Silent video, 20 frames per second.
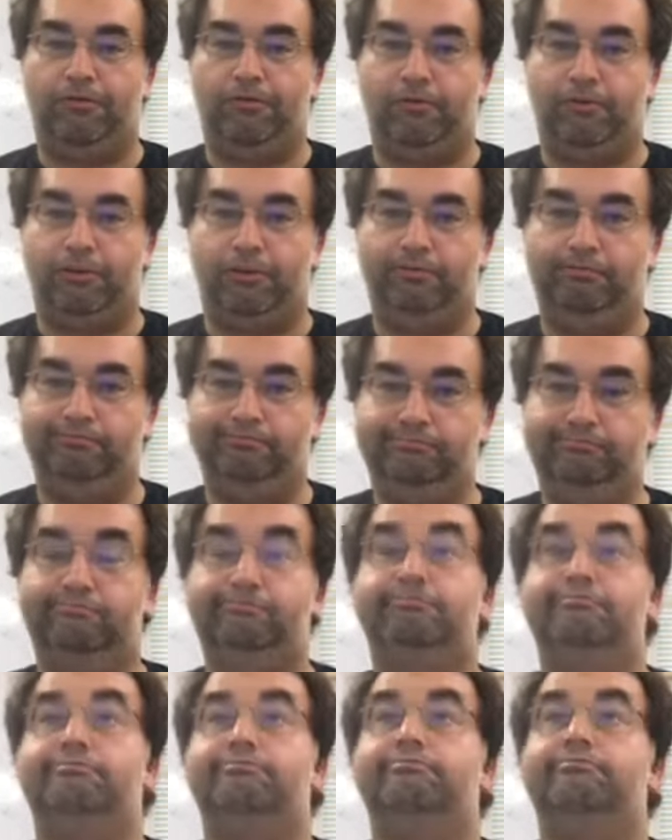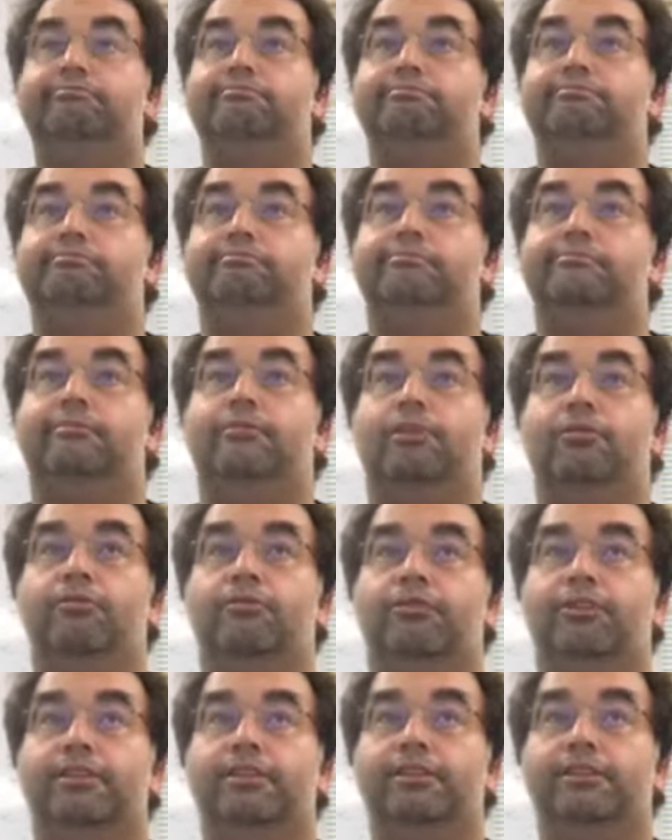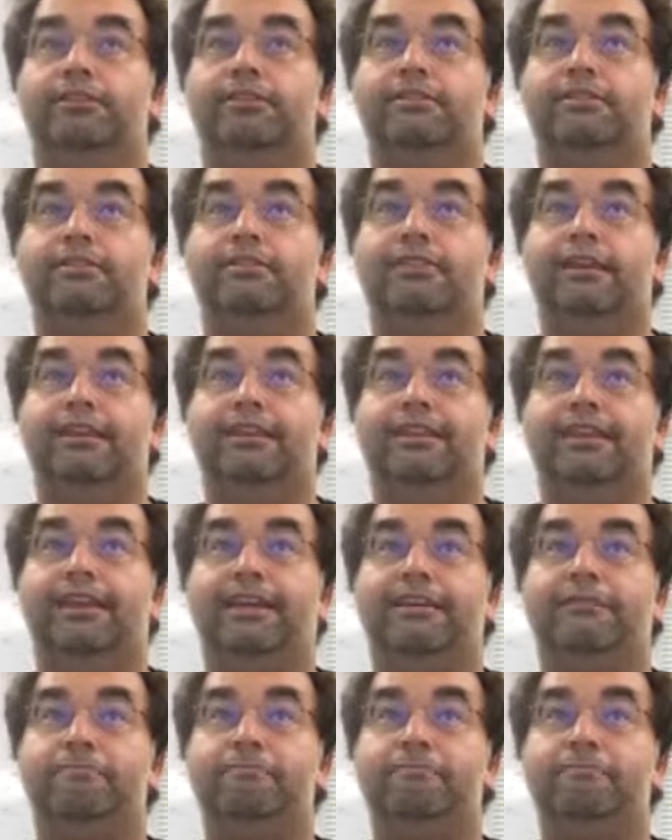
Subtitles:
for, oh goodness, I think it'd